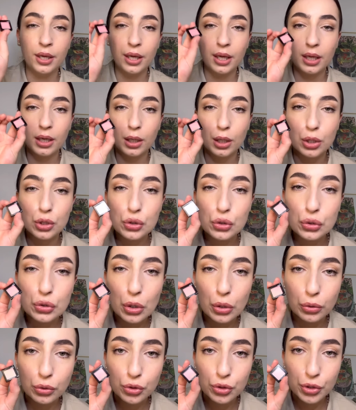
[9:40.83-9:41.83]
in
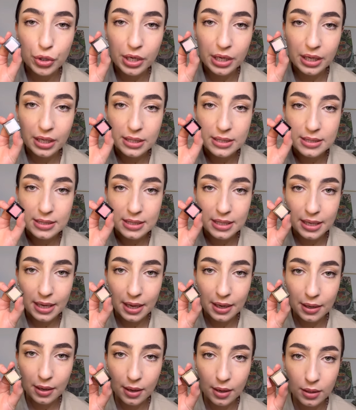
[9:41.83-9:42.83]
sultry
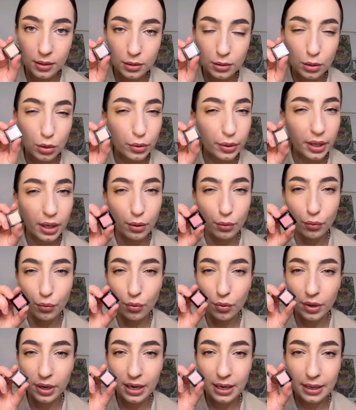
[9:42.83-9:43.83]
sienna, looking
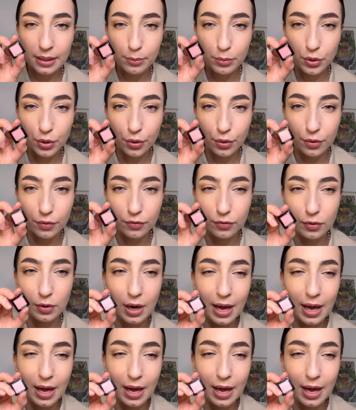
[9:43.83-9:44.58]
really beautiful.